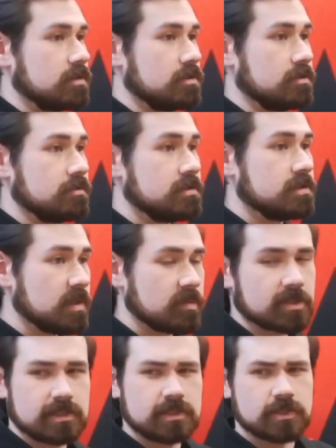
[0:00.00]
you
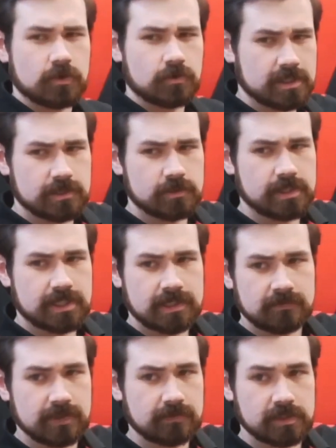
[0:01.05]
typically don't need to do any kind
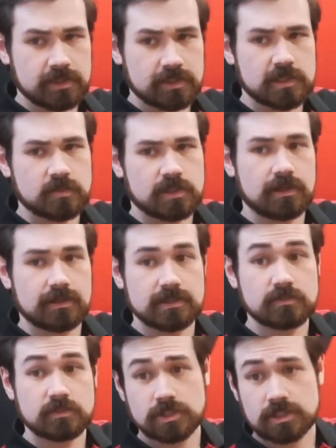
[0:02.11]
of leveling adjustment on
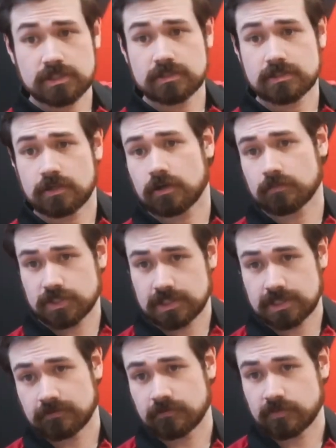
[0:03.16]
these machines. They are machine
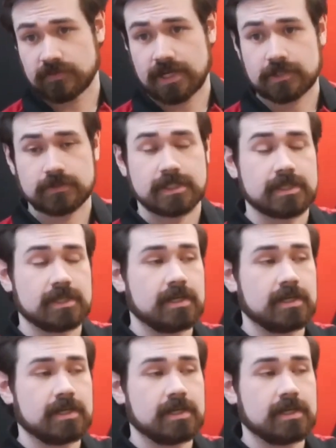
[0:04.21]
level from the factory.